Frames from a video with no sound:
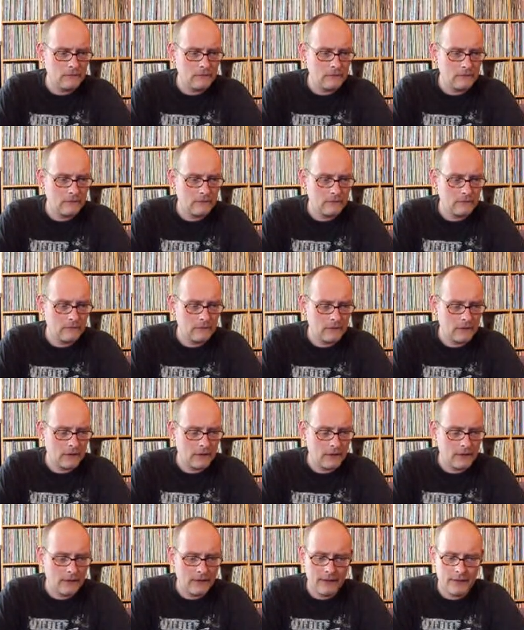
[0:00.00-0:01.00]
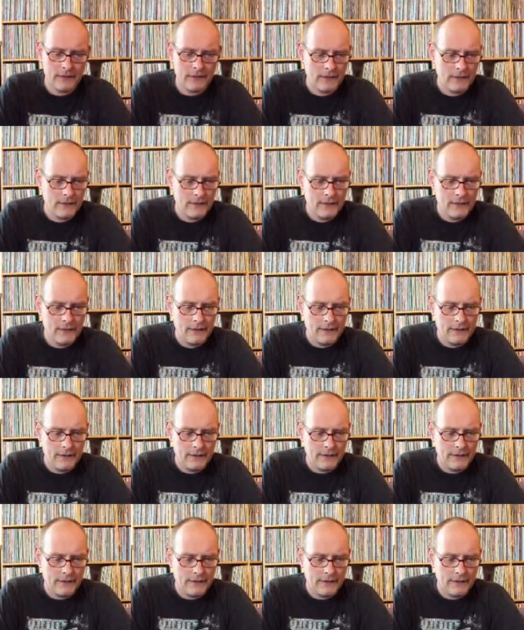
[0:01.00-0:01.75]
Nobody speaks.